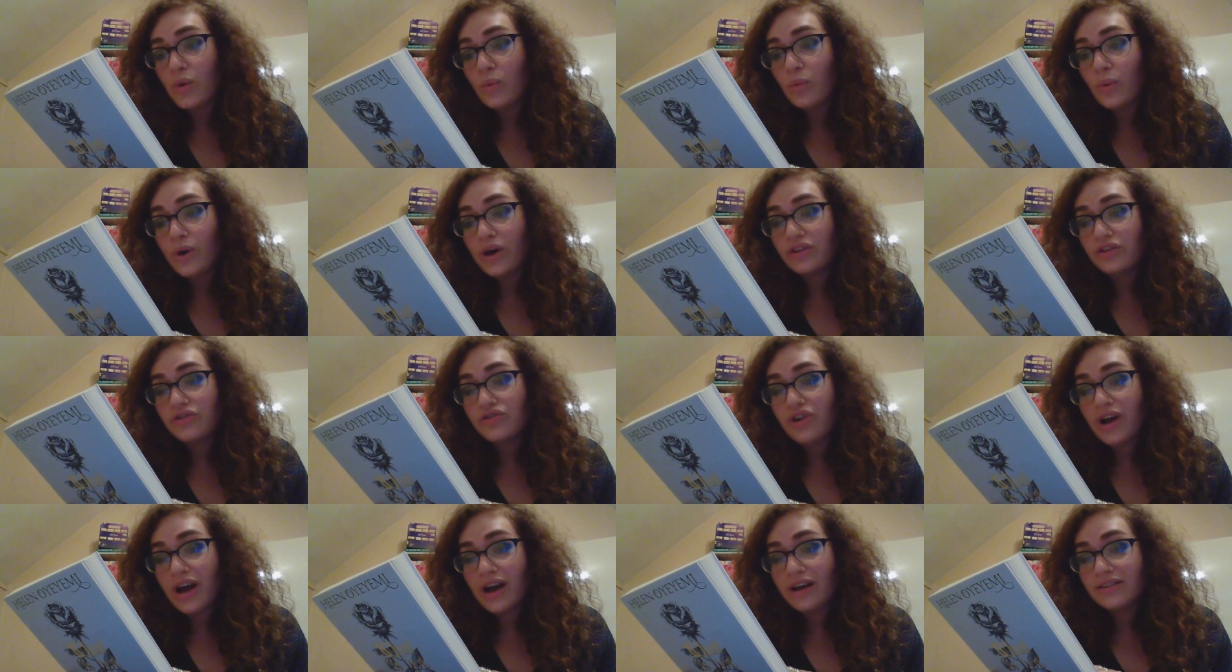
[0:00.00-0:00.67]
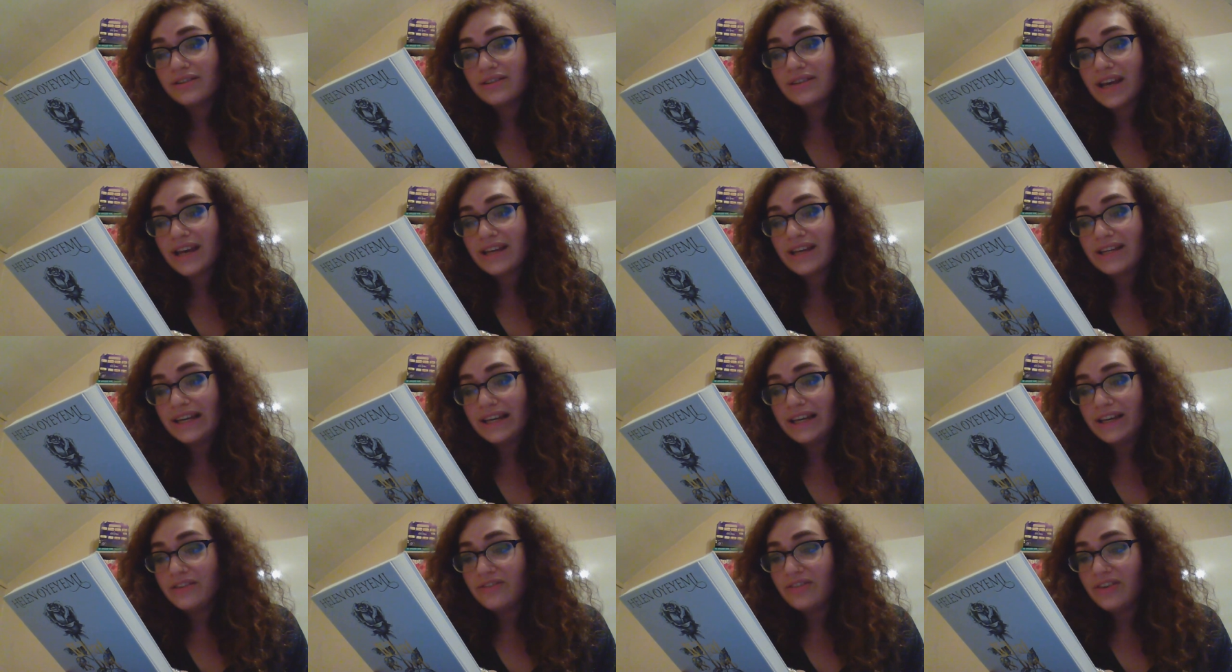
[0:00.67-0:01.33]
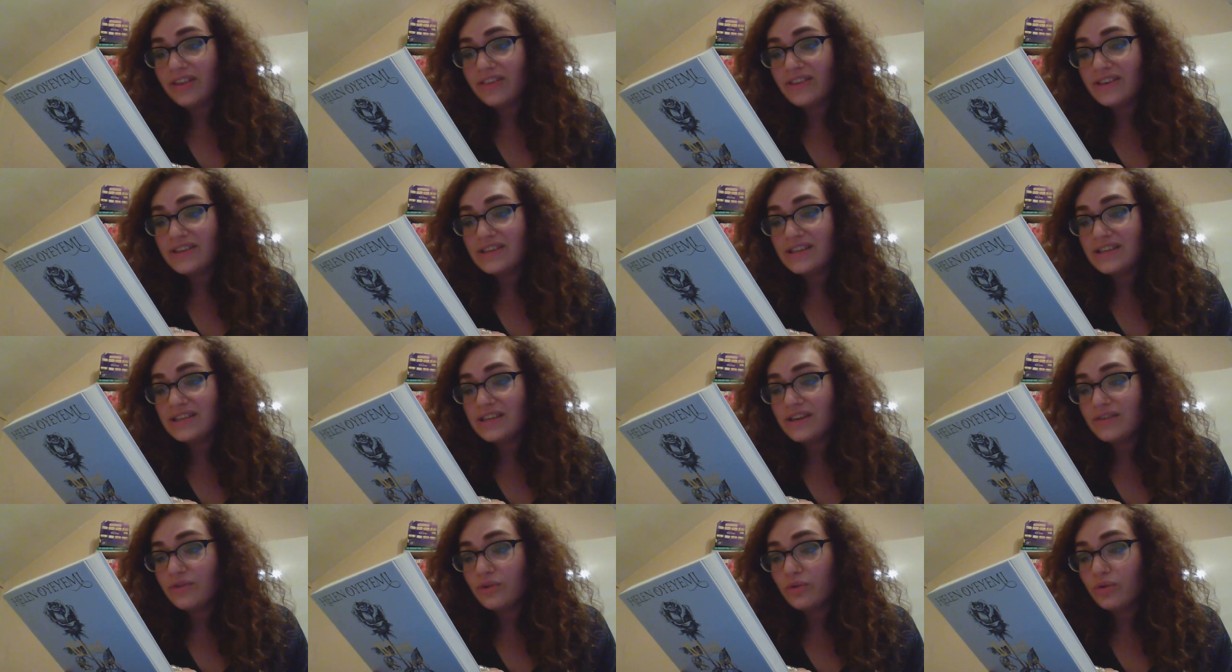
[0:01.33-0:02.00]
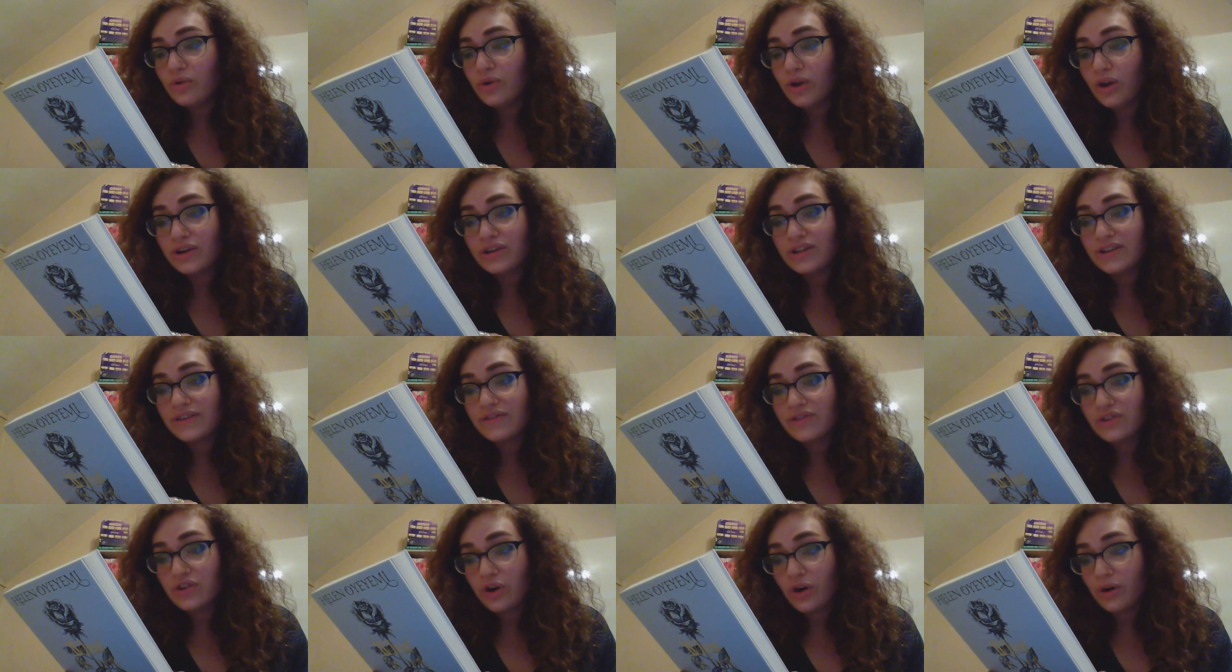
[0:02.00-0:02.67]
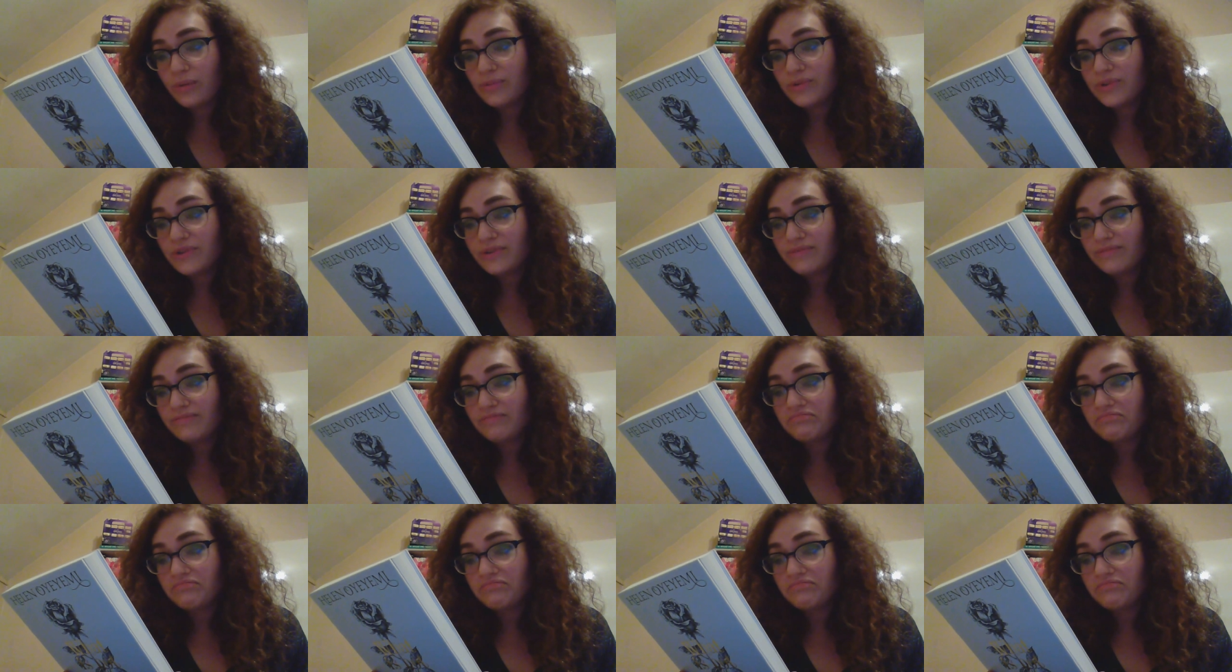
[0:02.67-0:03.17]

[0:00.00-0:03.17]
where the drowned dead live and the city of all clocks have stopped.